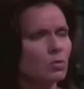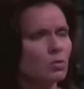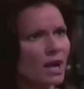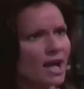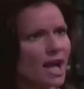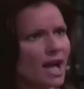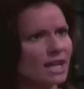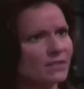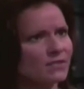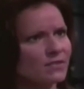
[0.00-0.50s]
In
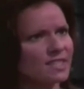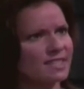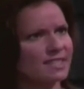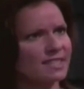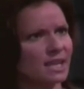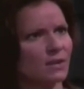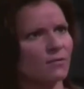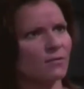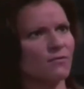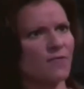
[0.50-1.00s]
what kind of
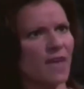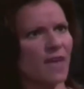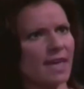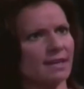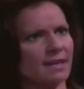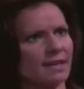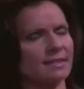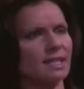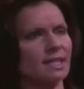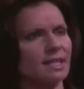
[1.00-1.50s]
sick
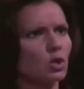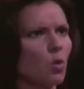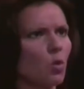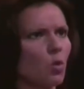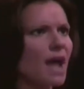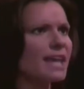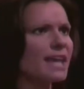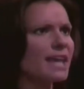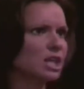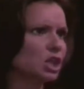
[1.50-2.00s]
fantasy
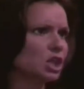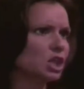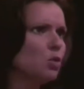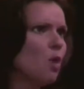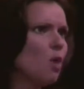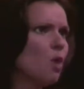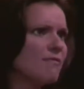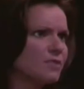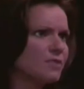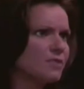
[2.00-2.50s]
do I get
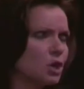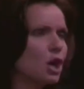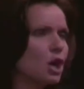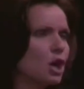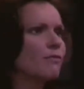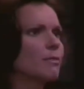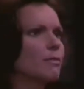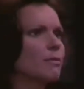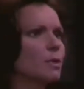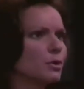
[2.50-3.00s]
you off the
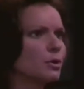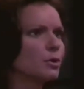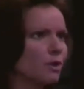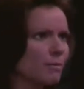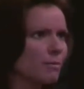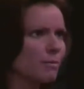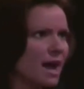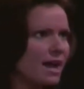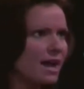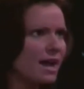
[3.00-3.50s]
hook for
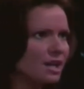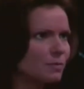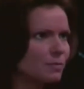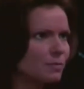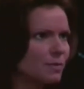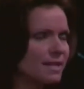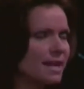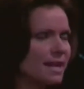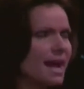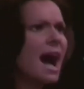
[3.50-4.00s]
murdering my
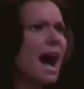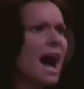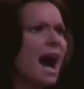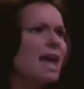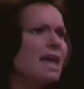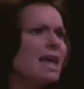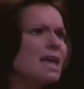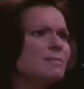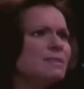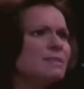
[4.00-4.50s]
husband?
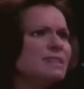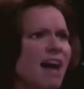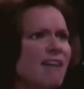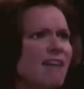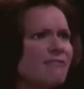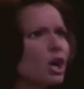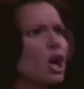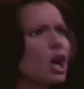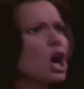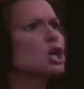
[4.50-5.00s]
I am
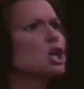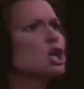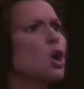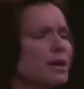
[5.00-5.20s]
never oh.